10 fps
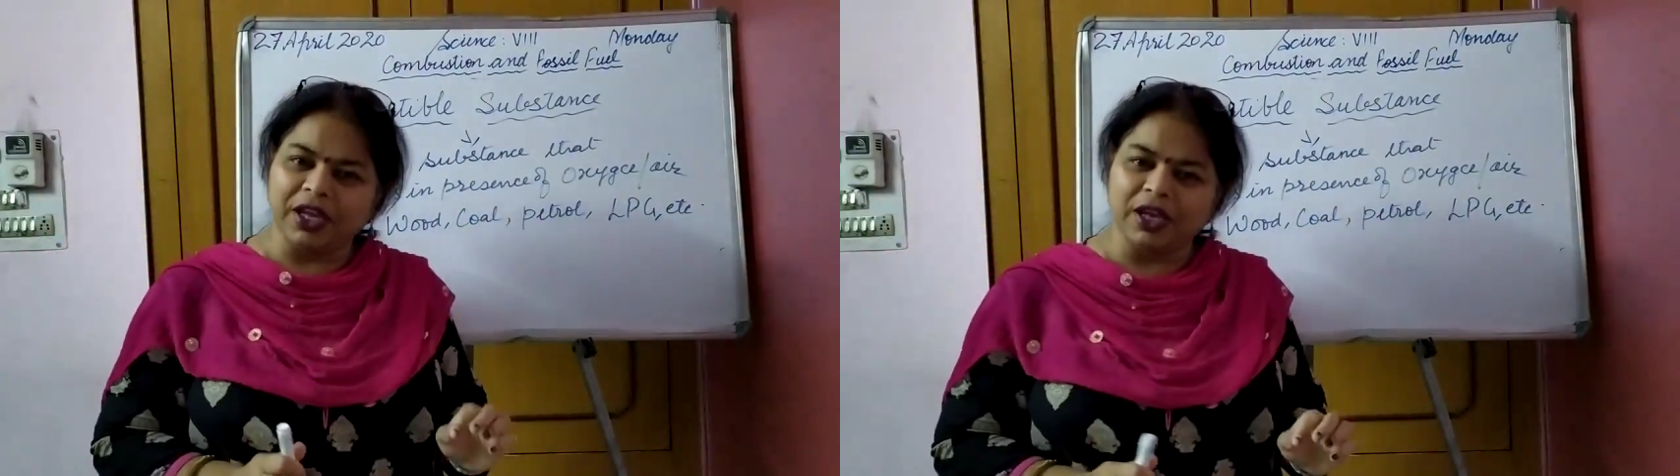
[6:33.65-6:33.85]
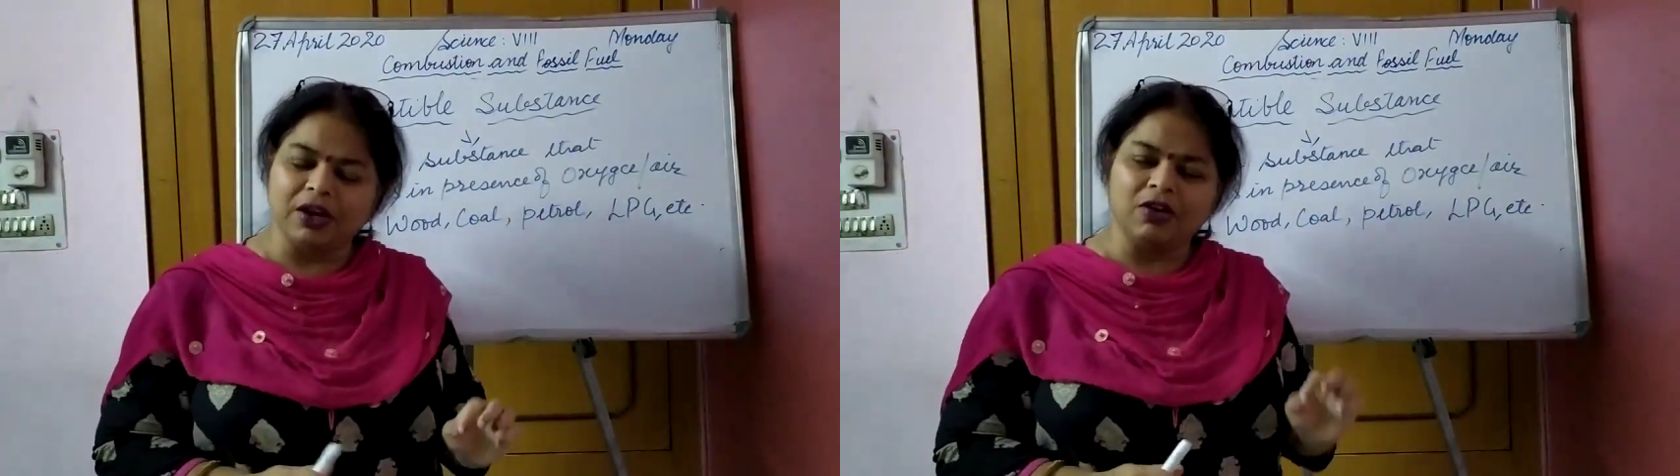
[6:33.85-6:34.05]

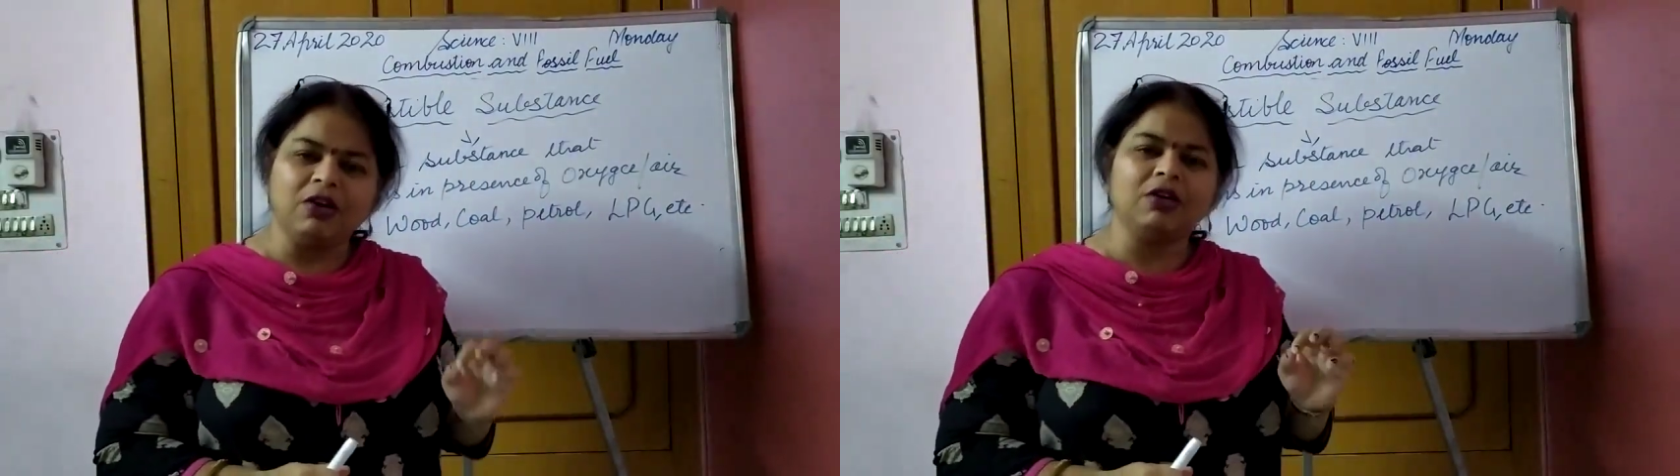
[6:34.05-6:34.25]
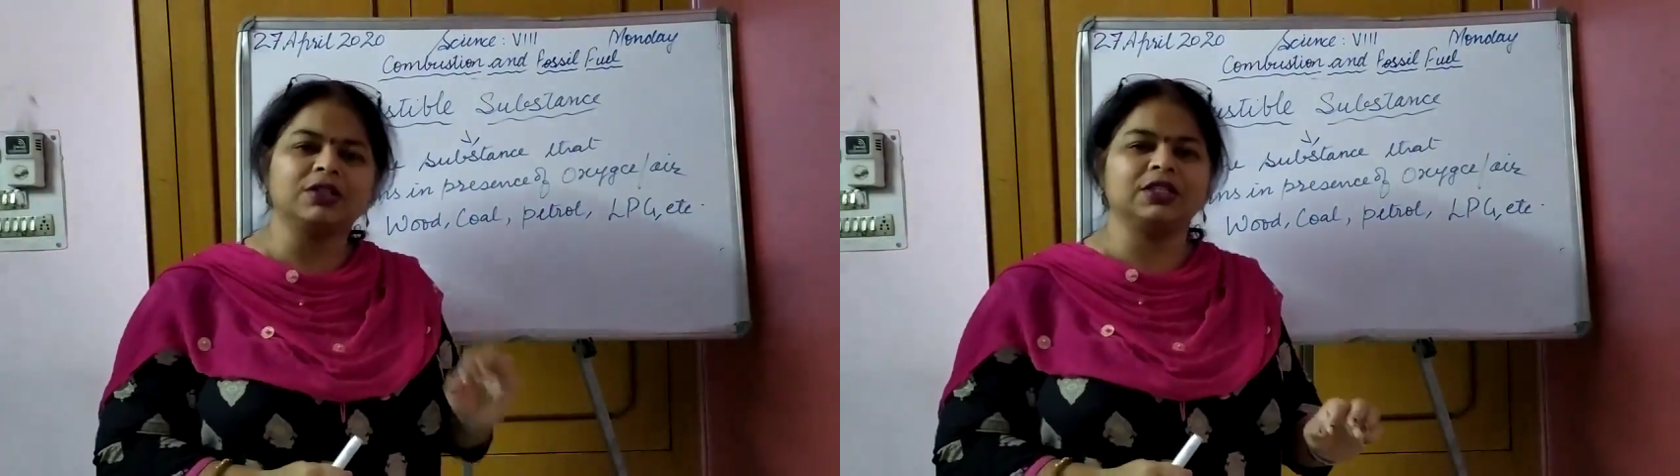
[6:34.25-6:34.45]
air
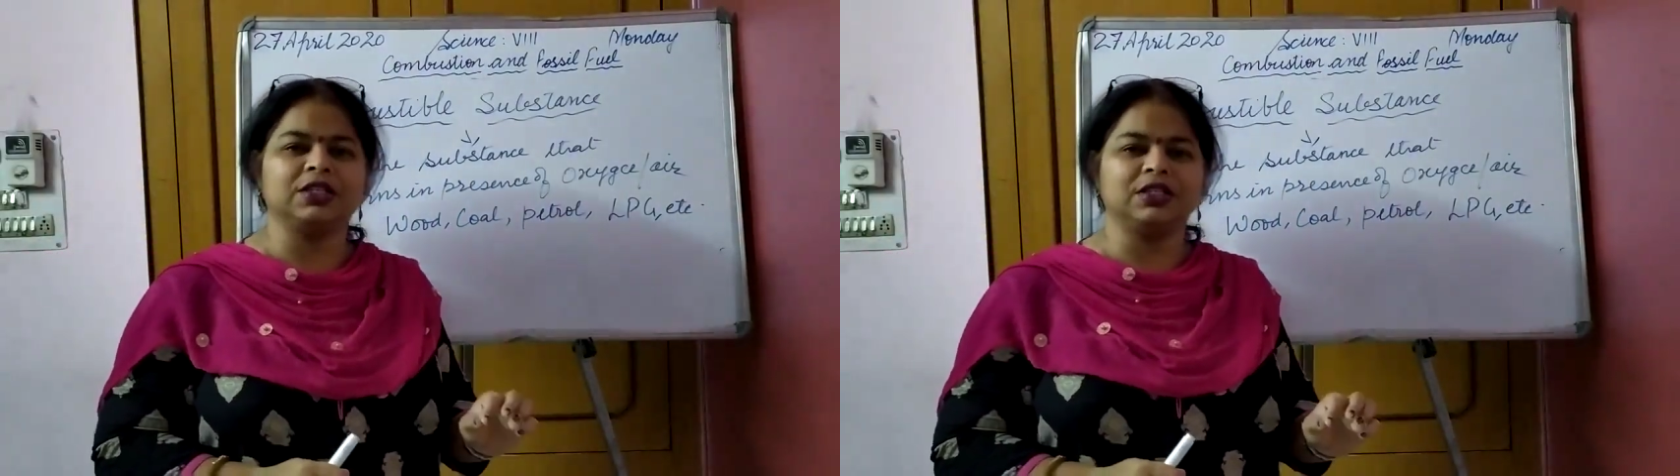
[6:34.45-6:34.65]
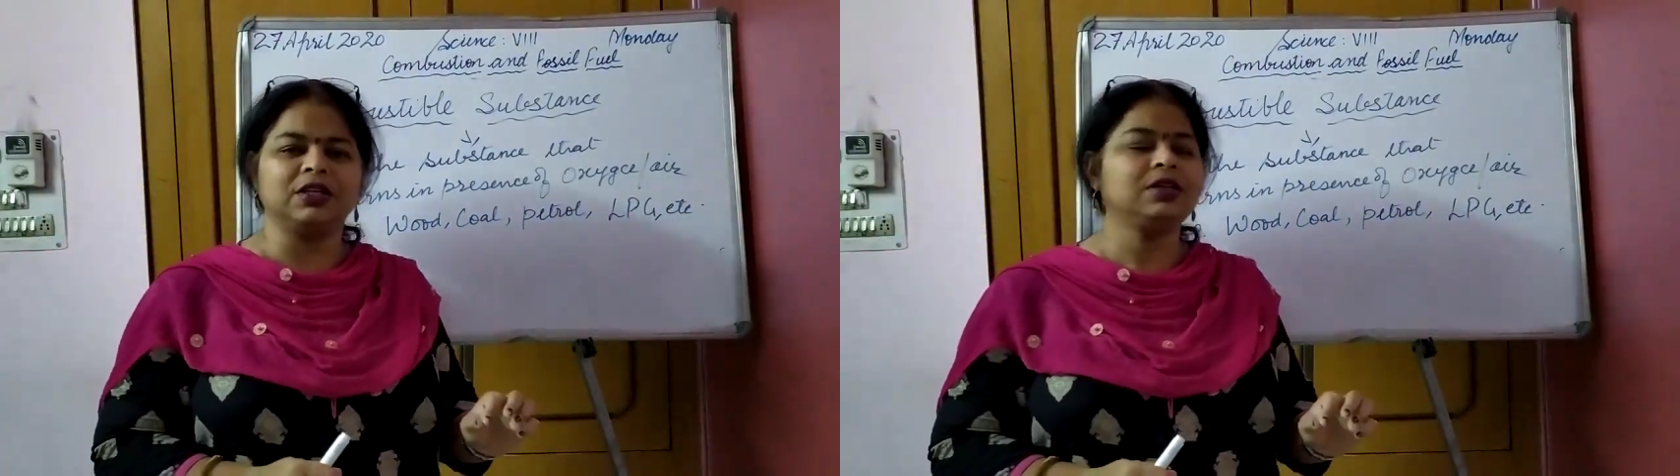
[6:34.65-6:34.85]
or
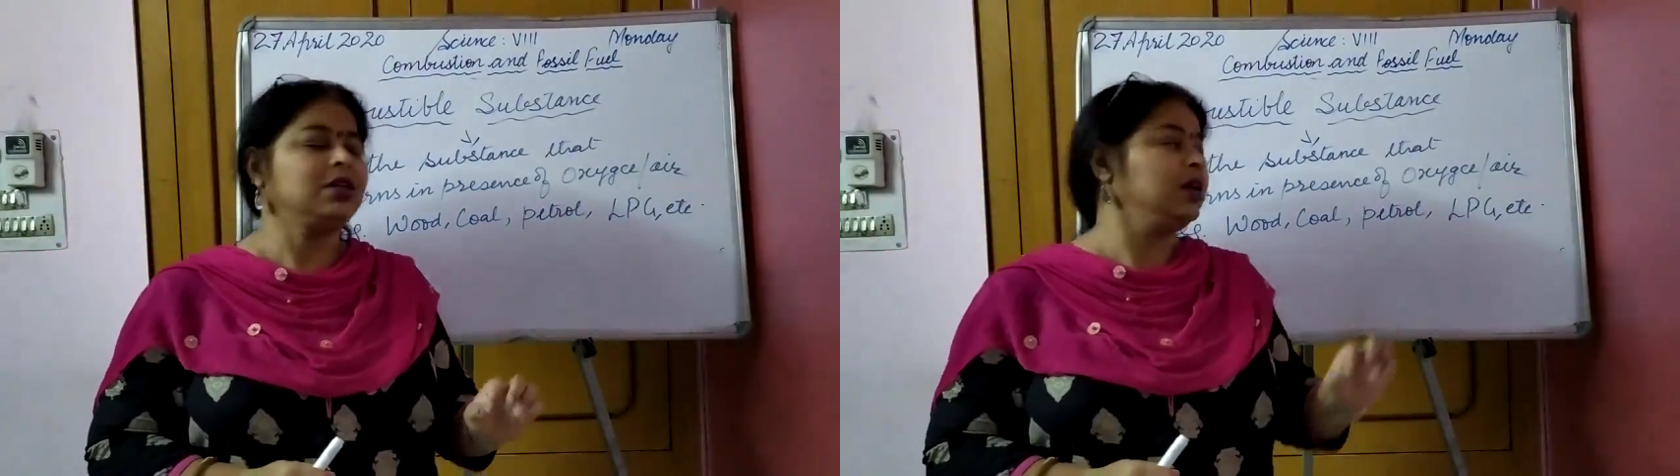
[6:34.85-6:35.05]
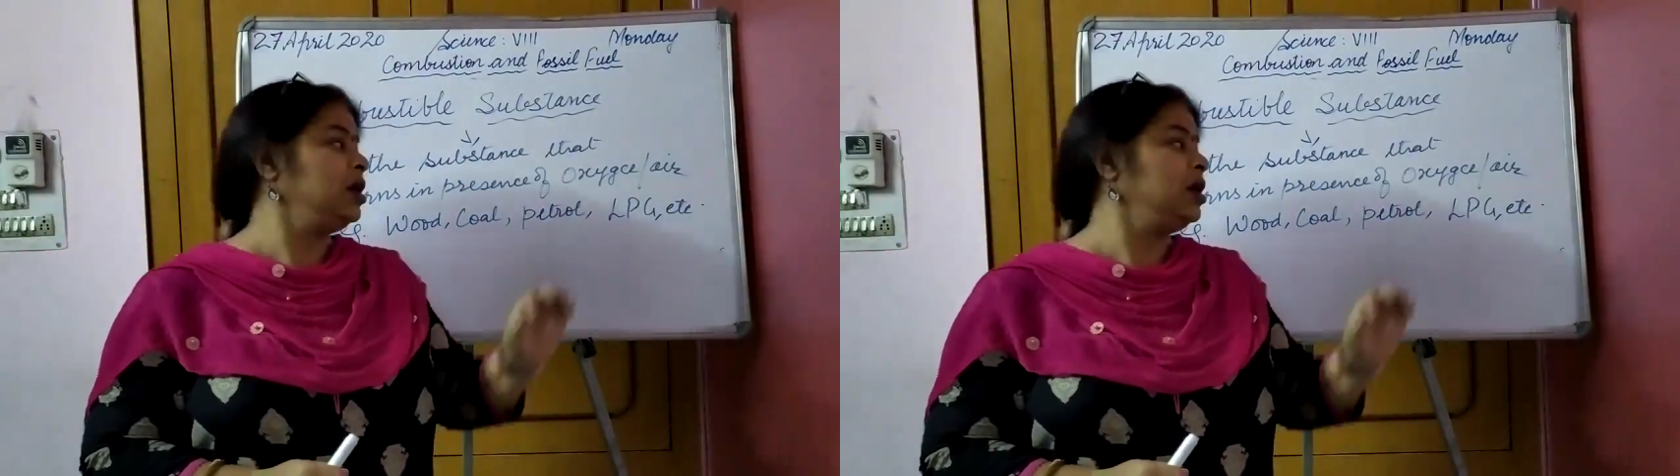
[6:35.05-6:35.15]
oxygen